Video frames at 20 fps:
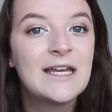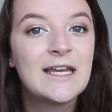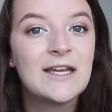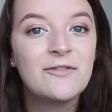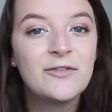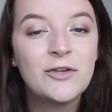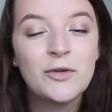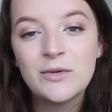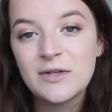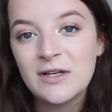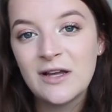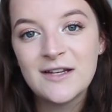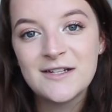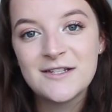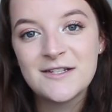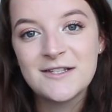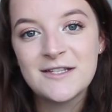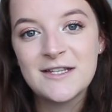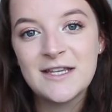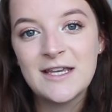if you would
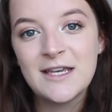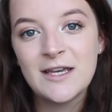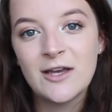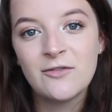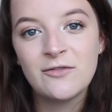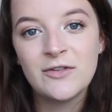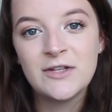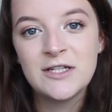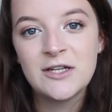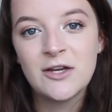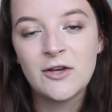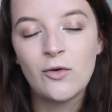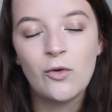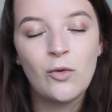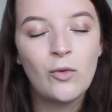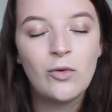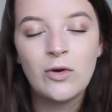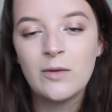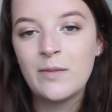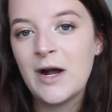like to see a video
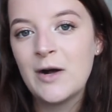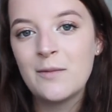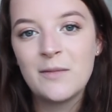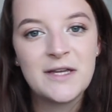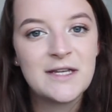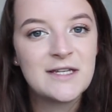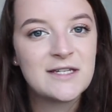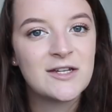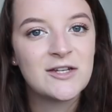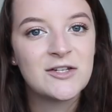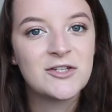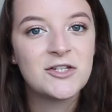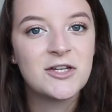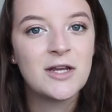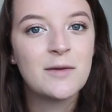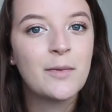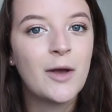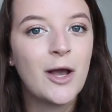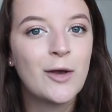all about my internship,